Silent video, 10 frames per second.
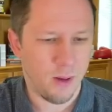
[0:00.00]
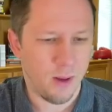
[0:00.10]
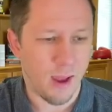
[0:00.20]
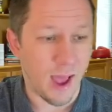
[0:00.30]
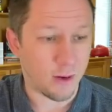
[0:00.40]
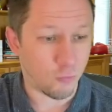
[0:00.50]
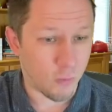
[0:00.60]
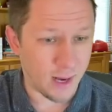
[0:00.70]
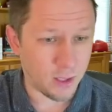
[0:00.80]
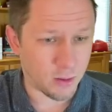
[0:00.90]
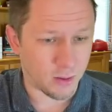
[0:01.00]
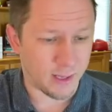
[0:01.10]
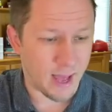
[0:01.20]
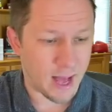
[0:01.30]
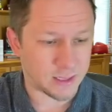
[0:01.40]
And regular
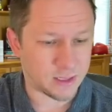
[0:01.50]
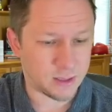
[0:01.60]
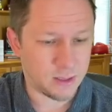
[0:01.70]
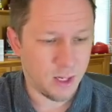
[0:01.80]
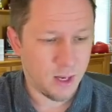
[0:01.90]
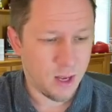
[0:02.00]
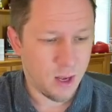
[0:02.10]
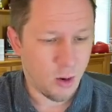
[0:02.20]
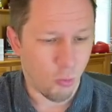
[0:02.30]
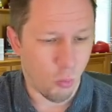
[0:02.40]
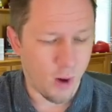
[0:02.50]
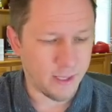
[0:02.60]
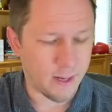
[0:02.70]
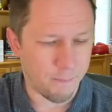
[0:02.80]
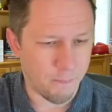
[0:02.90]
gas
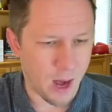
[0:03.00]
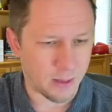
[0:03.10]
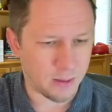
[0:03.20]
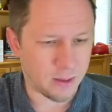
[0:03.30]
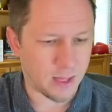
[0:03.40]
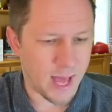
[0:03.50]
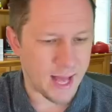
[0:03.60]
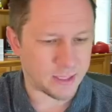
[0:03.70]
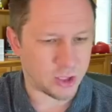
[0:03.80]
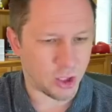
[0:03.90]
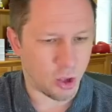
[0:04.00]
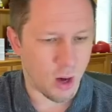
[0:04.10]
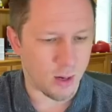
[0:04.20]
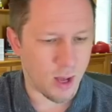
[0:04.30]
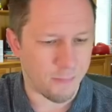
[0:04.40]
one month has
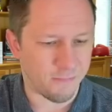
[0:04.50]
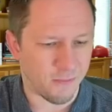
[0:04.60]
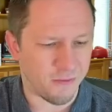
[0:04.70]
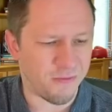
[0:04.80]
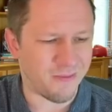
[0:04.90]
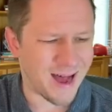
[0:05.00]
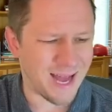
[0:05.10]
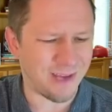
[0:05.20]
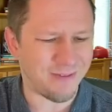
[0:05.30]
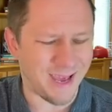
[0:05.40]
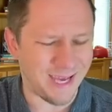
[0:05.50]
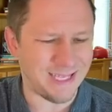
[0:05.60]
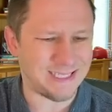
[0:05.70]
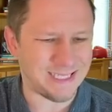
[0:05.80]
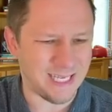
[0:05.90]
gone up from
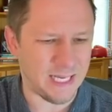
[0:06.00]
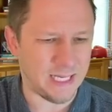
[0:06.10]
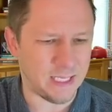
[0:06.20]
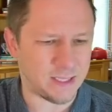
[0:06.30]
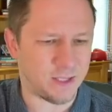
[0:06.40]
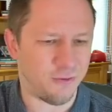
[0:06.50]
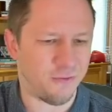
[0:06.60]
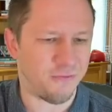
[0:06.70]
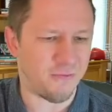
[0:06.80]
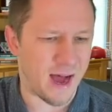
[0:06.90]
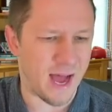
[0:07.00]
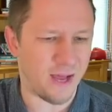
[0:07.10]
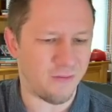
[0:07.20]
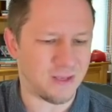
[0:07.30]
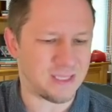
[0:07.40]
518 to
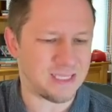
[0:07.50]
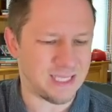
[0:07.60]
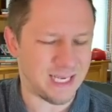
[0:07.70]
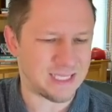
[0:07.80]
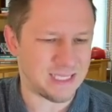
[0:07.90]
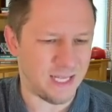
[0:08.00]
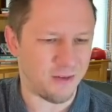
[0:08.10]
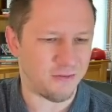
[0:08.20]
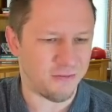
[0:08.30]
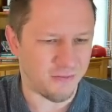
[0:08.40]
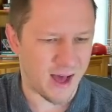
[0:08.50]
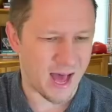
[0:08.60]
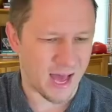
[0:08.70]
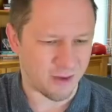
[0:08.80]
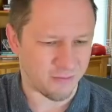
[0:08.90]
565.